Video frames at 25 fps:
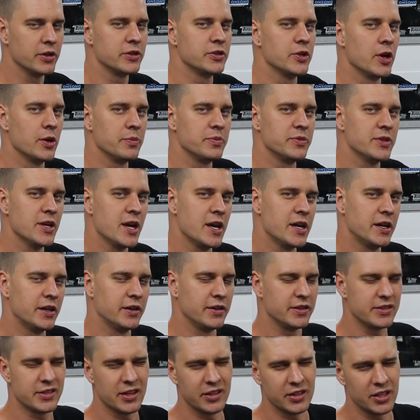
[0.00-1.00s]
at top dead
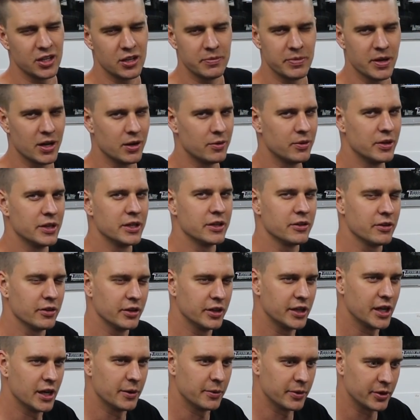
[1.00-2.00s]
and it's only about one
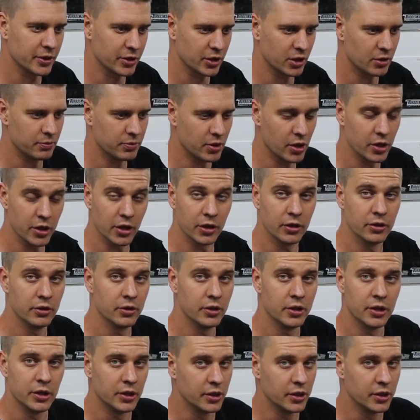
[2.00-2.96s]
degree out, we're not going to bother